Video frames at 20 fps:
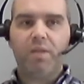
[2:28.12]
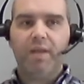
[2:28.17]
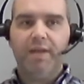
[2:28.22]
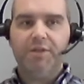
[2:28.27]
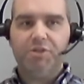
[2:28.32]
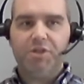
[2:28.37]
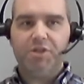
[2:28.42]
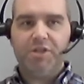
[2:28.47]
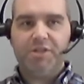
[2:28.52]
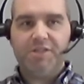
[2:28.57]

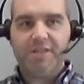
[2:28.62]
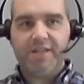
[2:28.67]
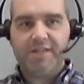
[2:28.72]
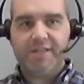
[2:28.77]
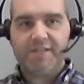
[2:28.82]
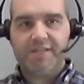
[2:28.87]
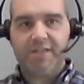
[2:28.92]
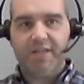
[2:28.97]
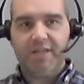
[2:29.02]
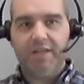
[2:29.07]
At
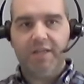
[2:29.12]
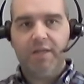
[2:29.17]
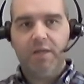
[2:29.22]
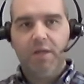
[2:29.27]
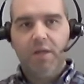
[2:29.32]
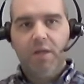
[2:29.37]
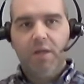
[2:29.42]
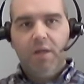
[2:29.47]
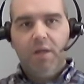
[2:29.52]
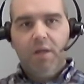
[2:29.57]
GCSE,
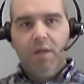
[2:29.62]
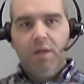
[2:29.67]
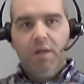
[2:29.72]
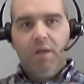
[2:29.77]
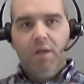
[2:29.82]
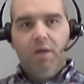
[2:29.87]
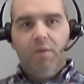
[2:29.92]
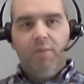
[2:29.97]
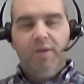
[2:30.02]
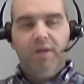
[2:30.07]

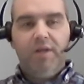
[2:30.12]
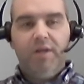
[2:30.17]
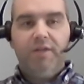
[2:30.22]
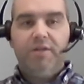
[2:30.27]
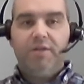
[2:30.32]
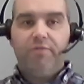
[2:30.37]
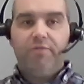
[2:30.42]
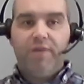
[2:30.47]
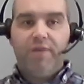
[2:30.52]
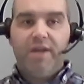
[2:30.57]
we
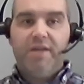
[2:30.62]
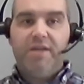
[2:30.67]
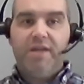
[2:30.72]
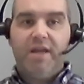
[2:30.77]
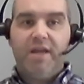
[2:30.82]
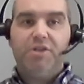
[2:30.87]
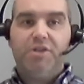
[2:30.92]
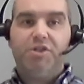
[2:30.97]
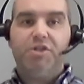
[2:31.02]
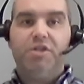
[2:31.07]
learned that
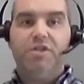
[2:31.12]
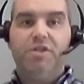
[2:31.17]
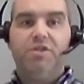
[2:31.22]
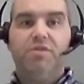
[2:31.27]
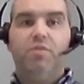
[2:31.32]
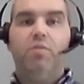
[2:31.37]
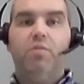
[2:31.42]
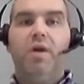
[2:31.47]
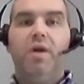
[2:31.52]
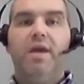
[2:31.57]
radiation is
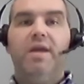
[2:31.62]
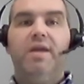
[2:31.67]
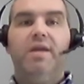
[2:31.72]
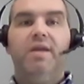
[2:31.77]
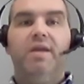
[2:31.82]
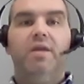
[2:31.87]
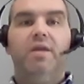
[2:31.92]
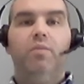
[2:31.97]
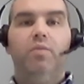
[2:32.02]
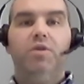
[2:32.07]
a
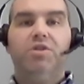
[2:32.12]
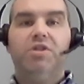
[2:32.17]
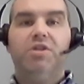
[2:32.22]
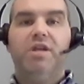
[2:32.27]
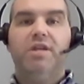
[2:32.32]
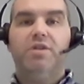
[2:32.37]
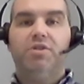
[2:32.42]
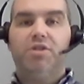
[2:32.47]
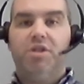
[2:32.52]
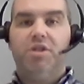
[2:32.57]
way in which
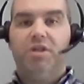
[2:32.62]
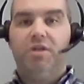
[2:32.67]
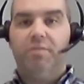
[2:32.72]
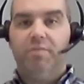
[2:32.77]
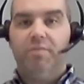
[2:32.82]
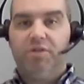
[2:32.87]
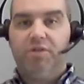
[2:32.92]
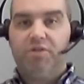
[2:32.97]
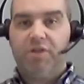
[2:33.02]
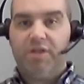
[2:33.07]
energy
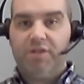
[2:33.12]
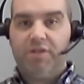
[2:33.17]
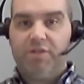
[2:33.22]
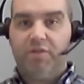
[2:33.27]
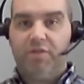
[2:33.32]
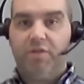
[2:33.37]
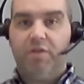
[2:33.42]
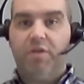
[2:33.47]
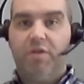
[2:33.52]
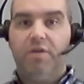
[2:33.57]
can be
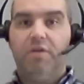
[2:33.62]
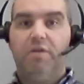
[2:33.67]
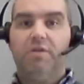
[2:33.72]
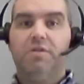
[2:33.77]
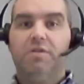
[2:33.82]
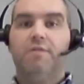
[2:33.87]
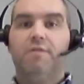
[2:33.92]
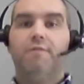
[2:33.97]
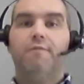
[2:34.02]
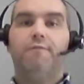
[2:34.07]

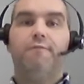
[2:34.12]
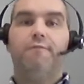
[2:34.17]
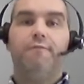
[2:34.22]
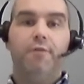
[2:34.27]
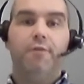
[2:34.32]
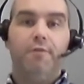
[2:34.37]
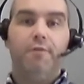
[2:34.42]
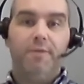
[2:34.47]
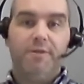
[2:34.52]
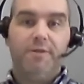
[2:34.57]
transferred
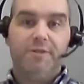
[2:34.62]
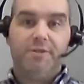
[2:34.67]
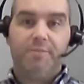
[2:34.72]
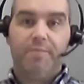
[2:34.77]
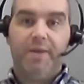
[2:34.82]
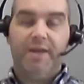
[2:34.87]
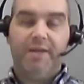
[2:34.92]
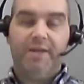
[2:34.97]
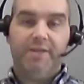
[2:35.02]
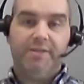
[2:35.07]
through a
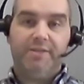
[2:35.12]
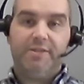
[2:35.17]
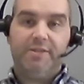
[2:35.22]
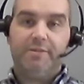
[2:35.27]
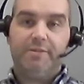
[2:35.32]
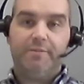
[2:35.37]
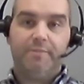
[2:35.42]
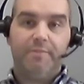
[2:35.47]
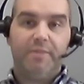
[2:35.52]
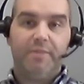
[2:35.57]

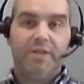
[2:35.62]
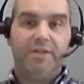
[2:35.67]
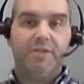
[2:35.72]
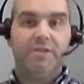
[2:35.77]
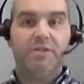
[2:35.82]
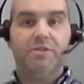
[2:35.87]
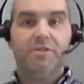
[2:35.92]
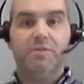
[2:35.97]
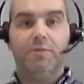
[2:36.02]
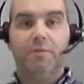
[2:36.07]
space that
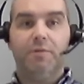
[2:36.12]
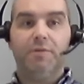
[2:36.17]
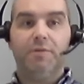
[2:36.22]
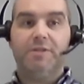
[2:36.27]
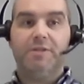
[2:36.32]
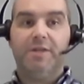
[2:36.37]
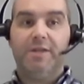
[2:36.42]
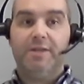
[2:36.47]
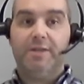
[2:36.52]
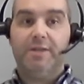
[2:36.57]
does not
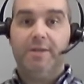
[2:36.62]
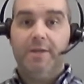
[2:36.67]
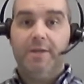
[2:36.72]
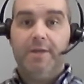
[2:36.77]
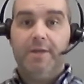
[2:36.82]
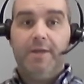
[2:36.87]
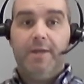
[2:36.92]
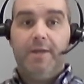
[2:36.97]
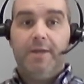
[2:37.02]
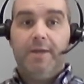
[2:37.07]
contain
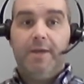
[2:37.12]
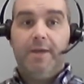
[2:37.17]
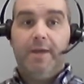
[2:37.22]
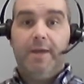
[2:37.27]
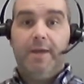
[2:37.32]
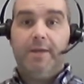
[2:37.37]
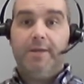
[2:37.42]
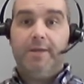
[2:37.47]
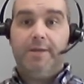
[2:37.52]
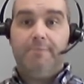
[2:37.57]

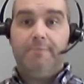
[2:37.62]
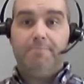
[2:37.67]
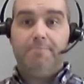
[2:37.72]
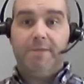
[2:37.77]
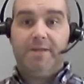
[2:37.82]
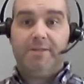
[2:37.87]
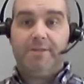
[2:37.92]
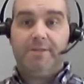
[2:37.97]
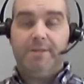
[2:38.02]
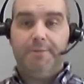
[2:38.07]
any
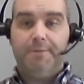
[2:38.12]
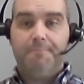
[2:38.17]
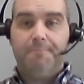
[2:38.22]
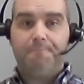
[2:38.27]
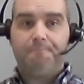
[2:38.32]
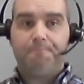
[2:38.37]
matter.